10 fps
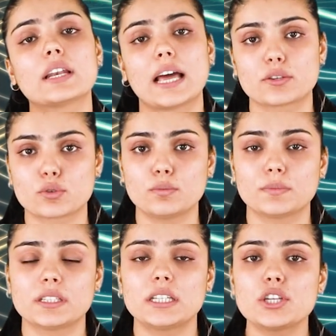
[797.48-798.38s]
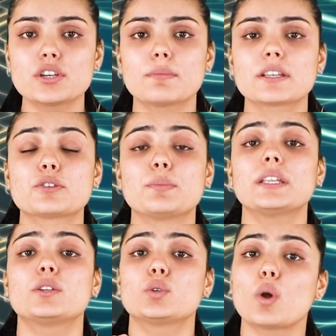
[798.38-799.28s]
classroom. The teacher must
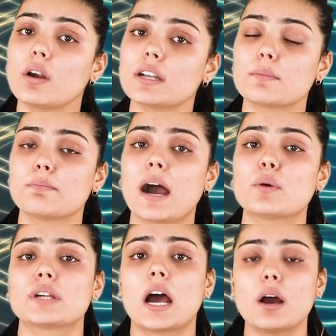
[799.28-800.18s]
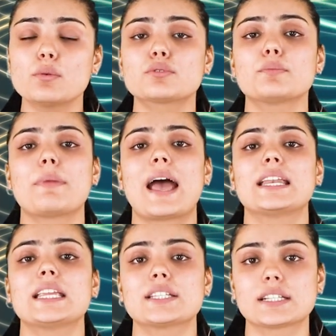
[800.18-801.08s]
be taught about how to
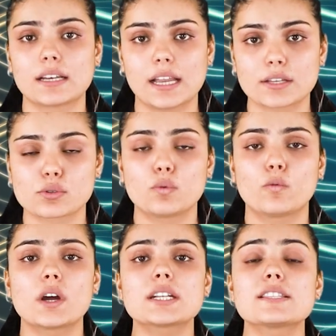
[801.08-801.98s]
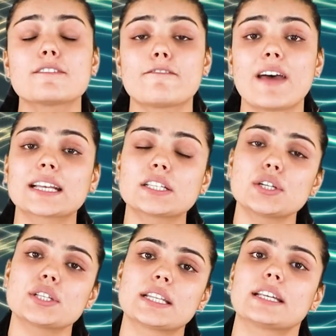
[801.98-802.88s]
manage a classroom, what are the
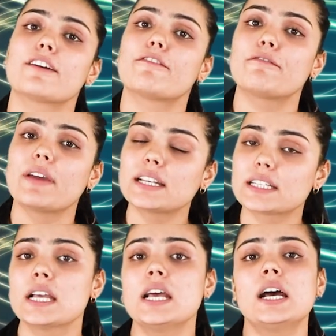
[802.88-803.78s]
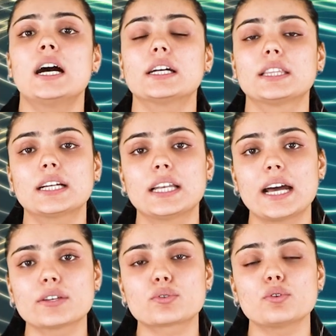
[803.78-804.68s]
factors that affect the
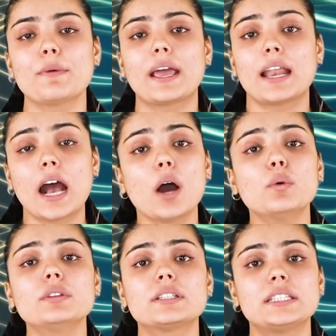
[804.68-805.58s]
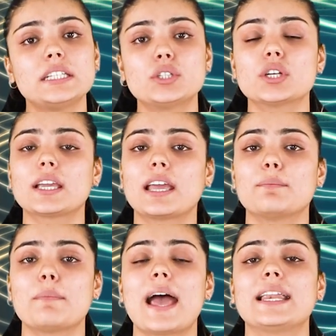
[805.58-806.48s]
classroom and how the teacher
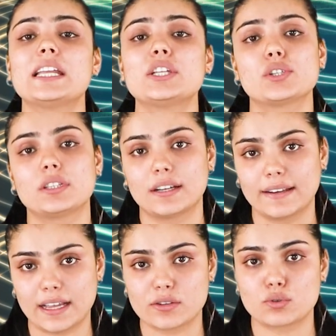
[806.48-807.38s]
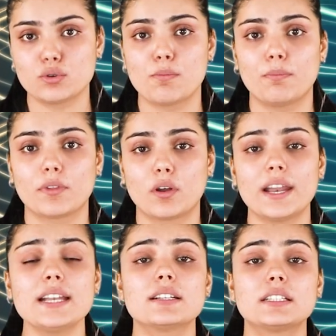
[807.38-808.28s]
can manage the classroom. All
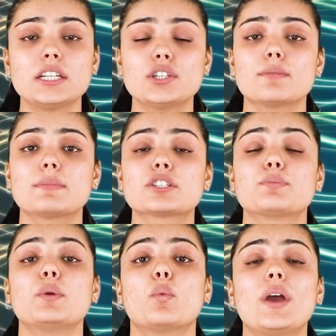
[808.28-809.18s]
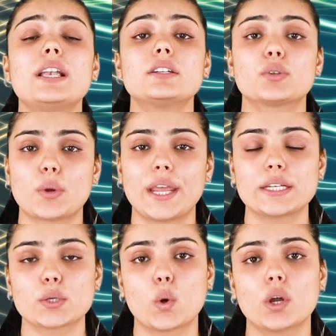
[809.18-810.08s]
right, the teacher must be well
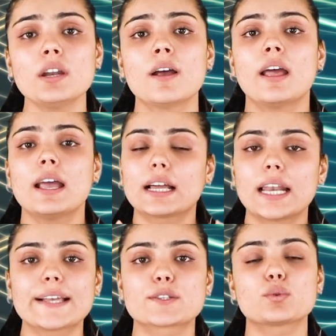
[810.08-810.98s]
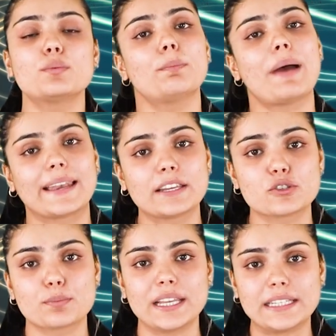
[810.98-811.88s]
trained on classroom
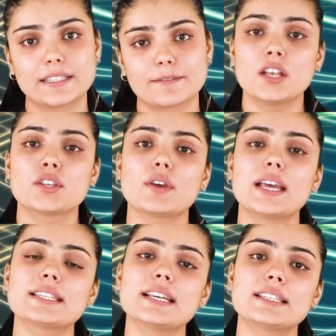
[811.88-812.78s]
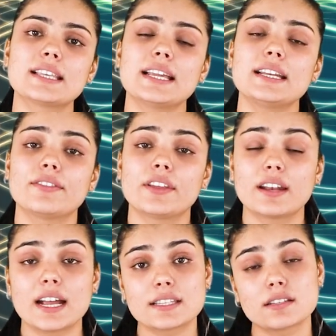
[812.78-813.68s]
management. So as I said,
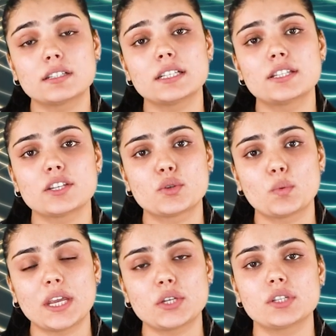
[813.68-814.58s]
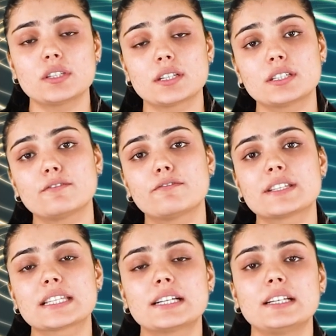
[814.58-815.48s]
there are certain situations, certain
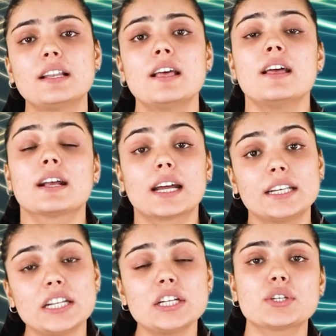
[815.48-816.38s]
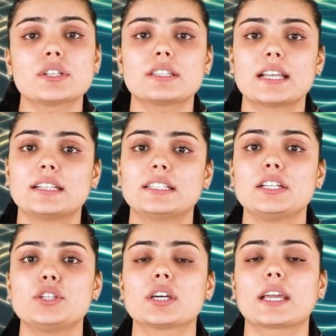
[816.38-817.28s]
physical conditions that the
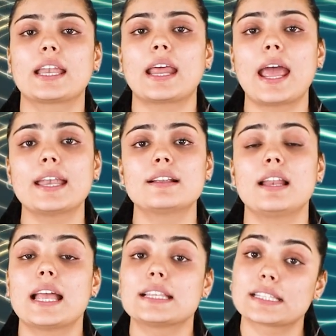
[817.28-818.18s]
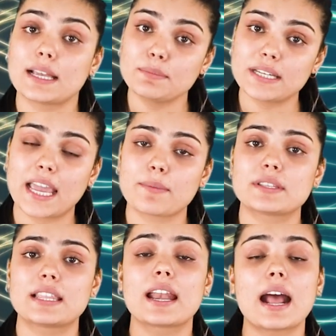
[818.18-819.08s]
teacher can handle, and
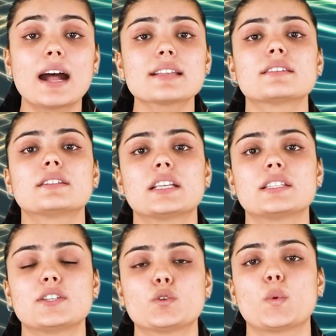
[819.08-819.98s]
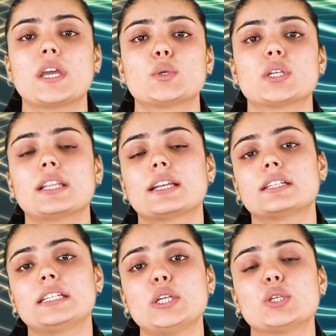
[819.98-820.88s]
sometimes there are certain situations that
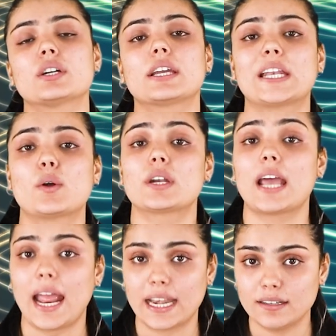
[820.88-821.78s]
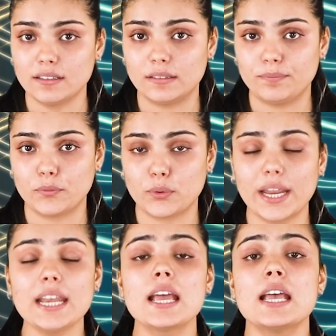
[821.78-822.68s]
a teacher cannot handle,
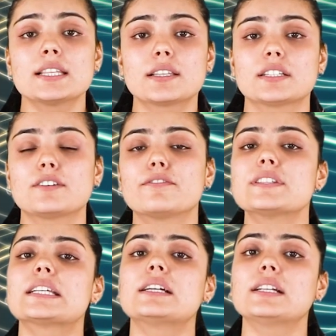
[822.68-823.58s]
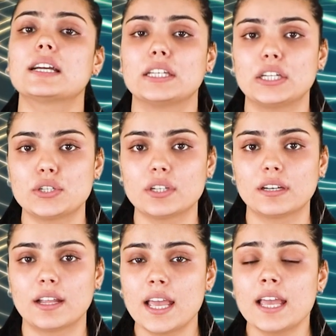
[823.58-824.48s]
right? Certain physical
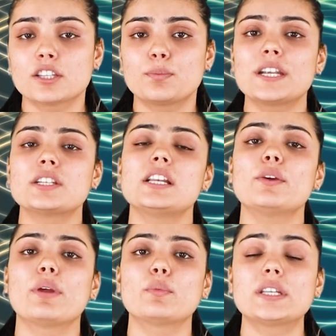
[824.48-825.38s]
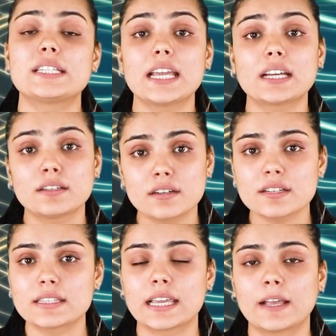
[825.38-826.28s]
condition, especially when we take
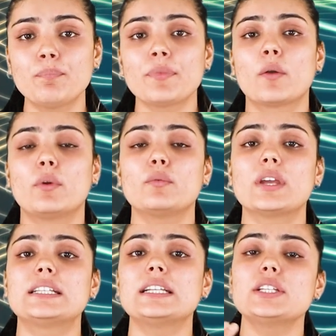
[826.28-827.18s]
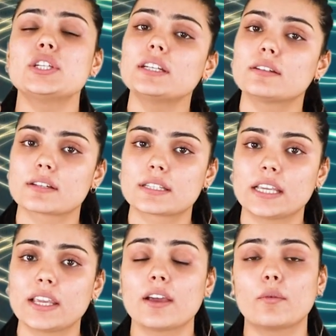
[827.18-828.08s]
nursing, when we are teaching
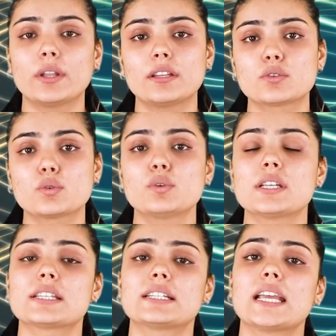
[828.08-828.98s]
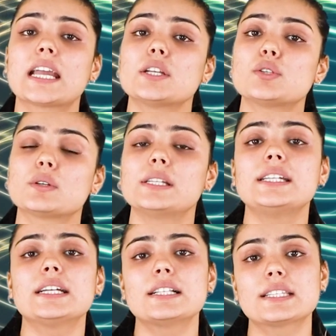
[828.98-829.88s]
nursing, when the students are taken to
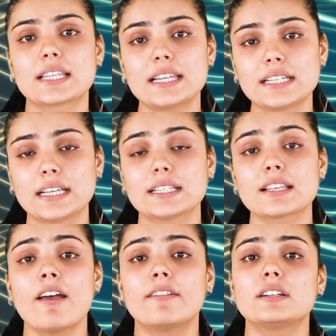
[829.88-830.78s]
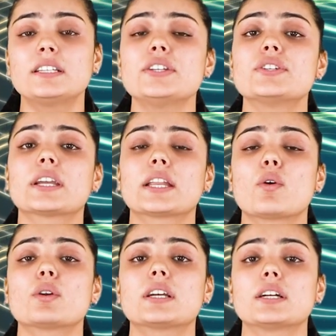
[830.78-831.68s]
clinical settings, the teacher
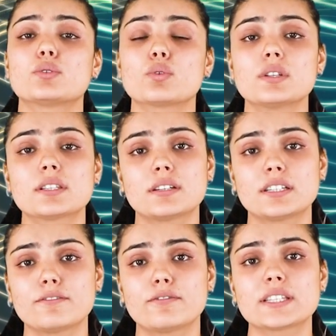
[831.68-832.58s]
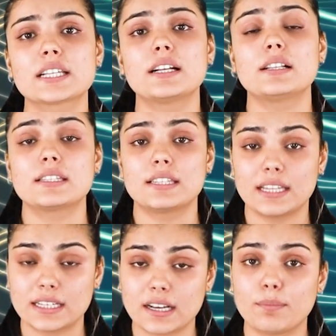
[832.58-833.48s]
cannot control certain physical
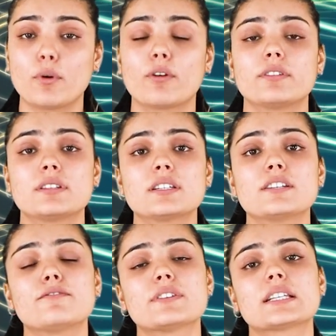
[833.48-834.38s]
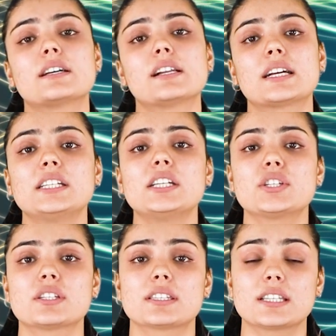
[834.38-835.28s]
setup or certain physical
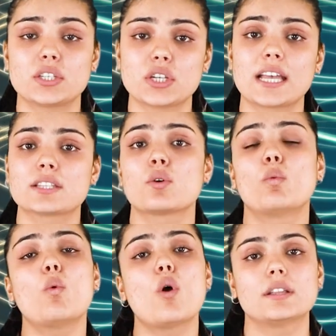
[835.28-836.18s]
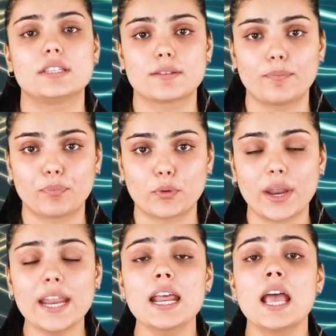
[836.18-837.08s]
conditions such as wards.
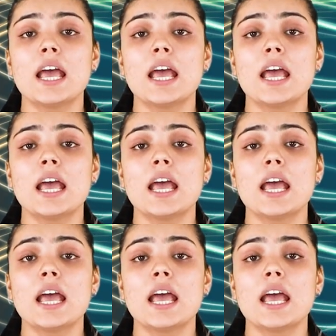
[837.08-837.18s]
Right?